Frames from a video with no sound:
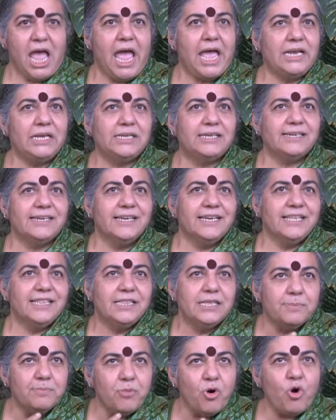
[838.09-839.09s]
And
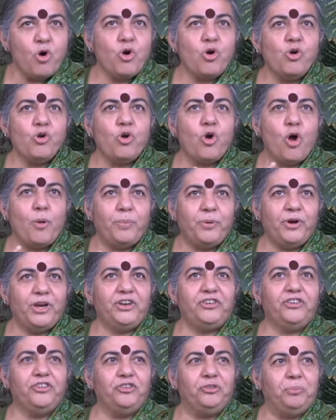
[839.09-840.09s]
the more
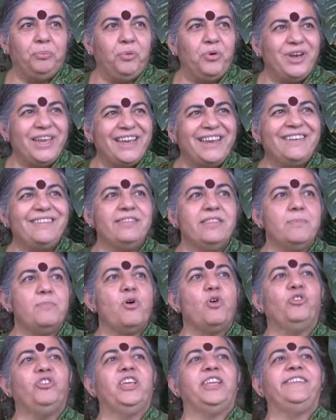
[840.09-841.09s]
corporations breed, the
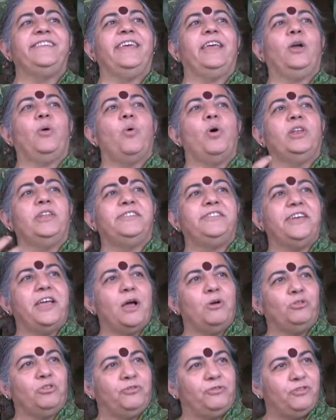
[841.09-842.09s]
more they take quality
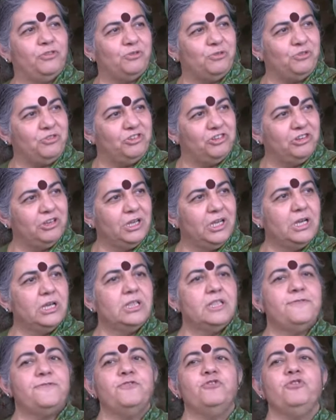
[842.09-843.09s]
out of food.
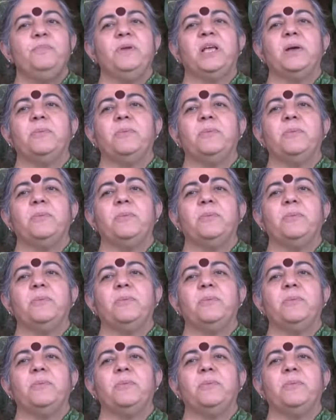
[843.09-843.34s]
The food